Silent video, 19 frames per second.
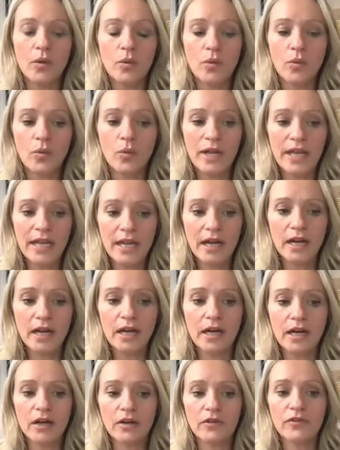we
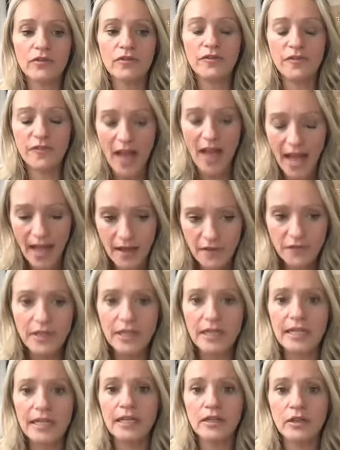are
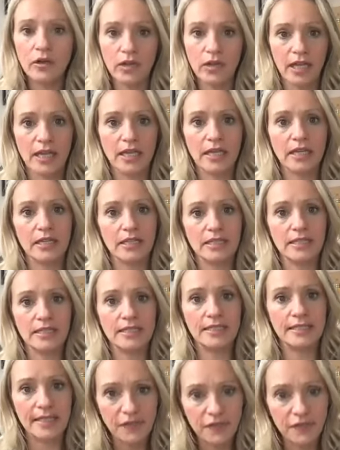heavily looking at
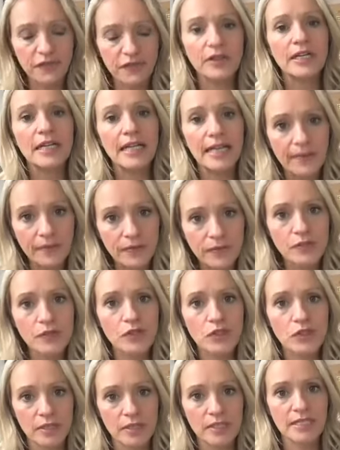different
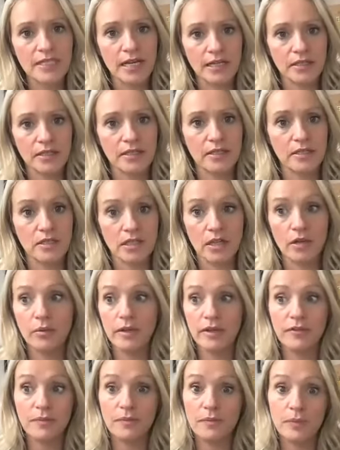industry sectors. So
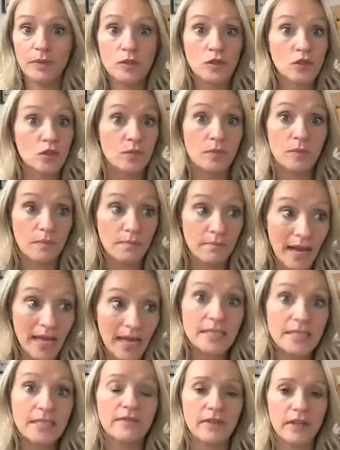we've been
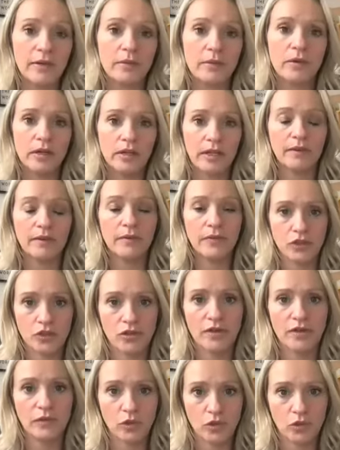massively working with the
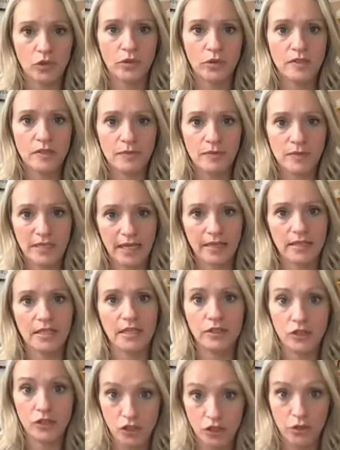travel tourism
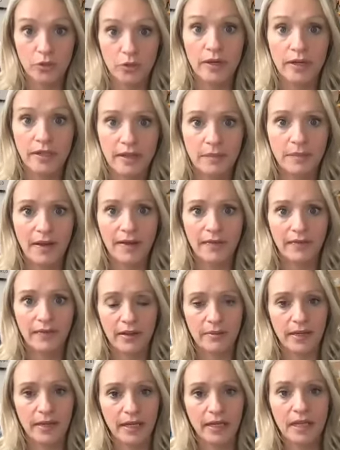sector during the
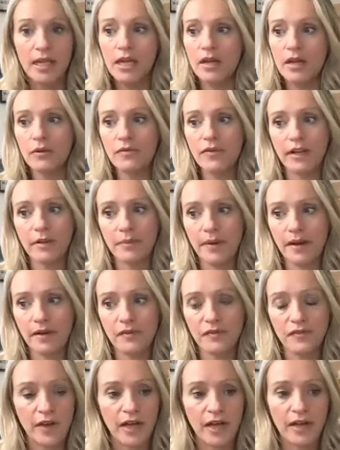pandemic. We've had about
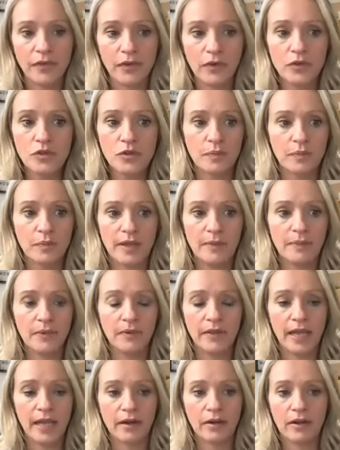500 people
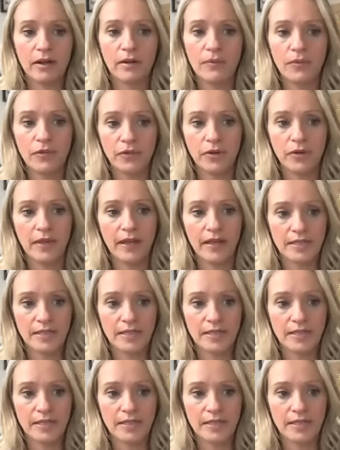now come through that